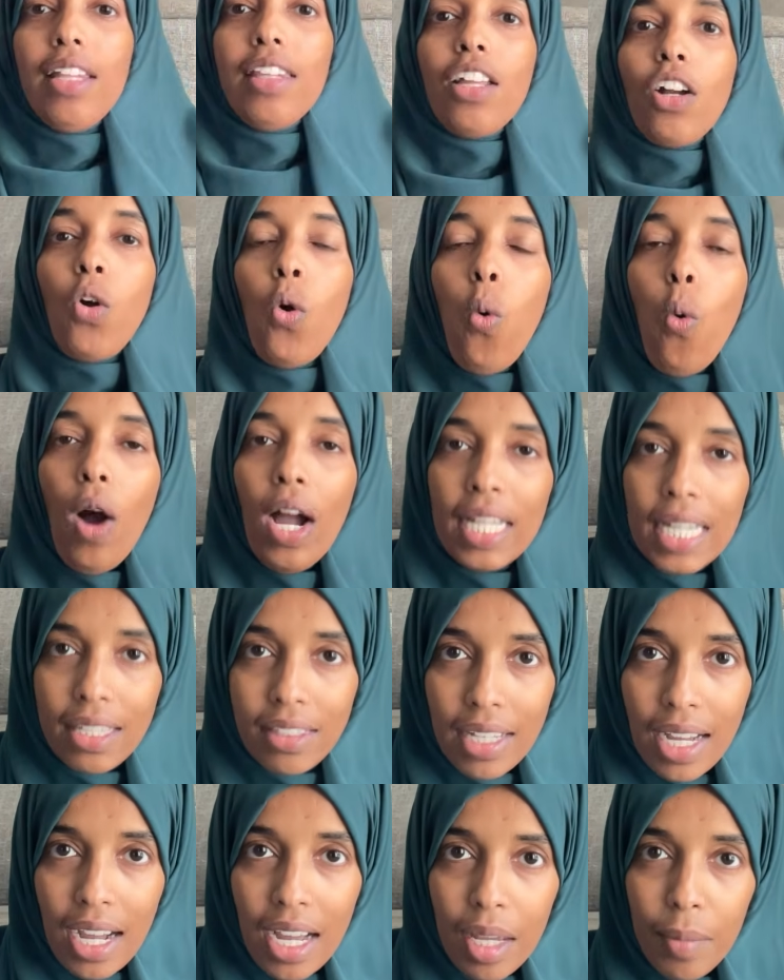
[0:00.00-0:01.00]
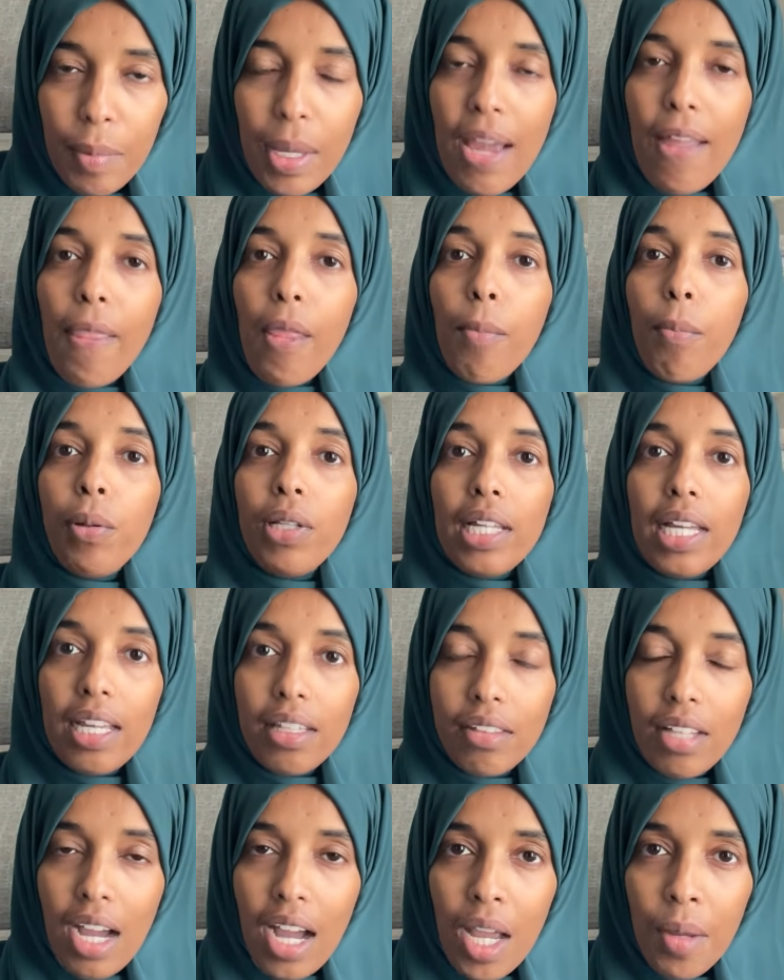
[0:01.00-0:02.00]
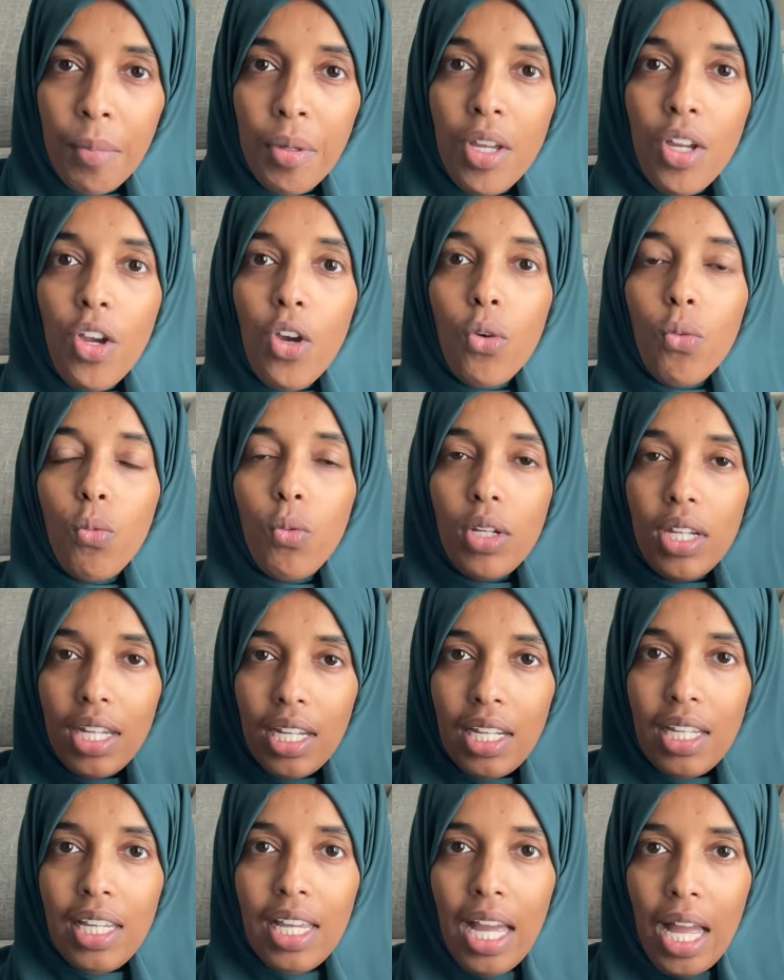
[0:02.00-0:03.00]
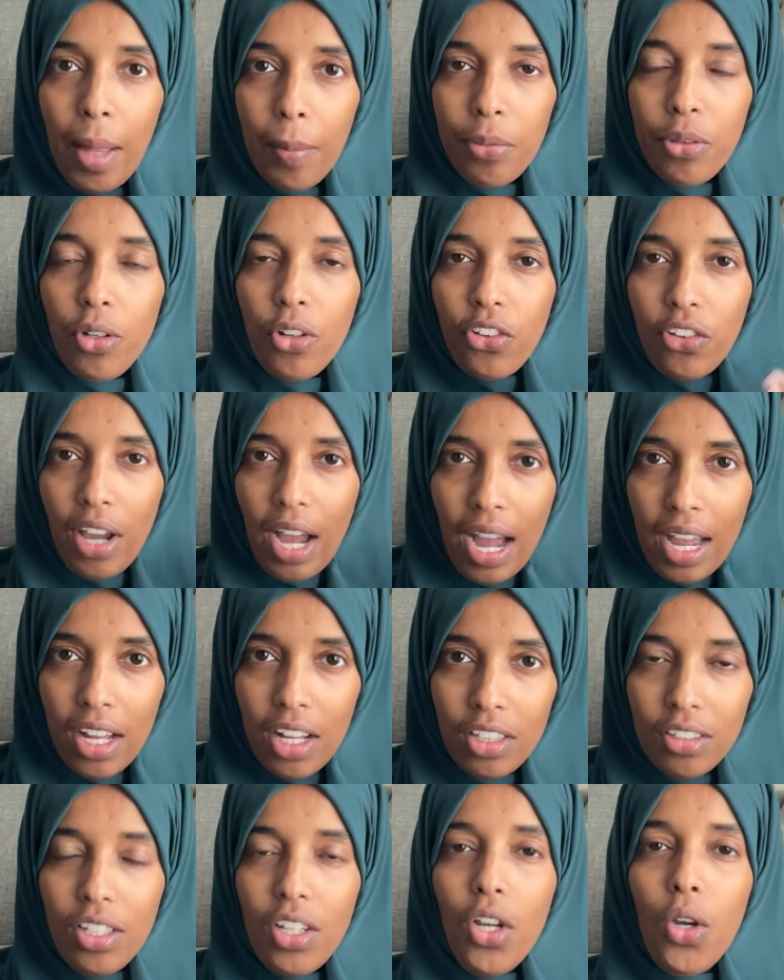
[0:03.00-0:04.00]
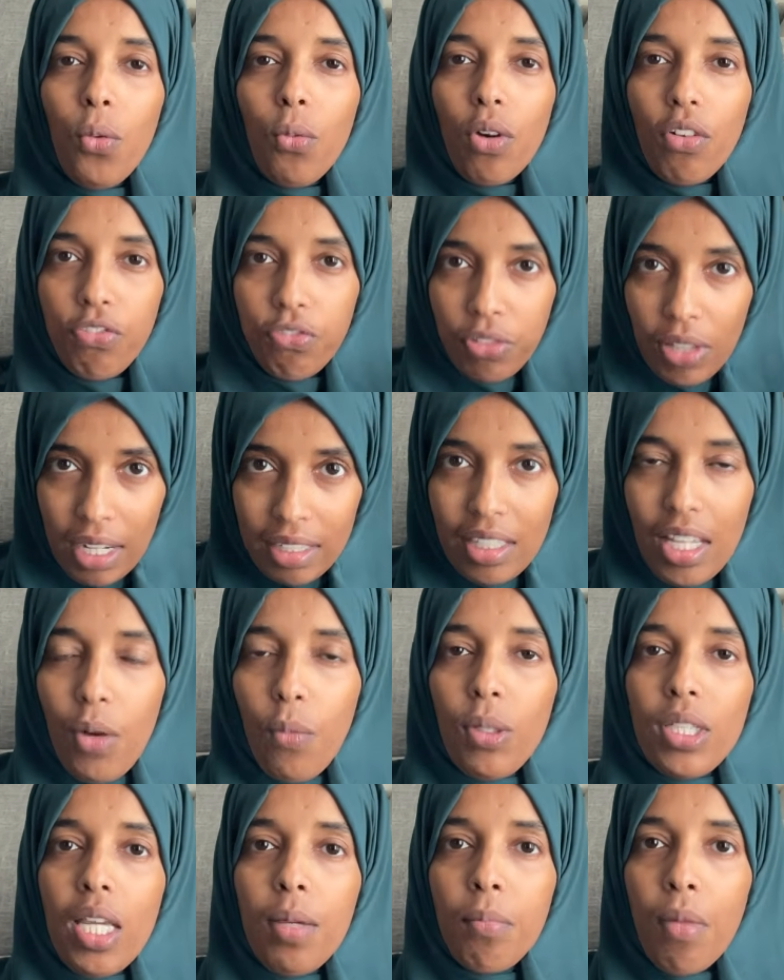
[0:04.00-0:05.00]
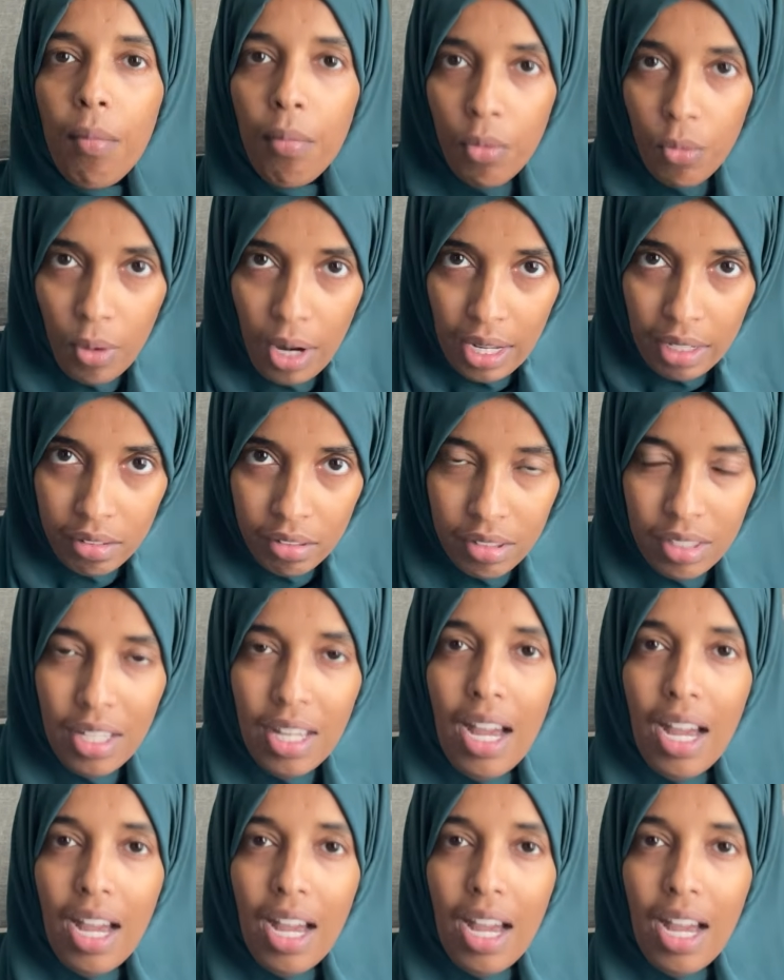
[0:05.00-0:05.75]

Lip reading: The quiet time and the playtime really helps your child reflect on what they memorize.